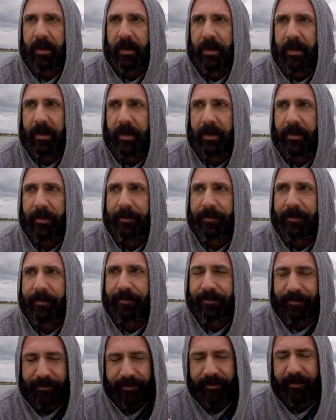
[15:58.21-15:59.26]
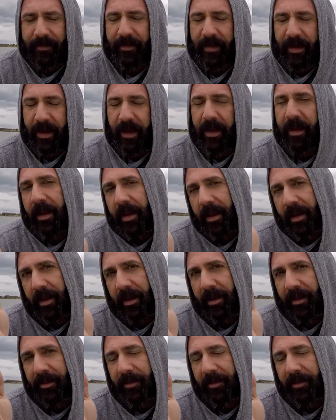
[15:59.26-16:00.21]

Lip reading: (silence)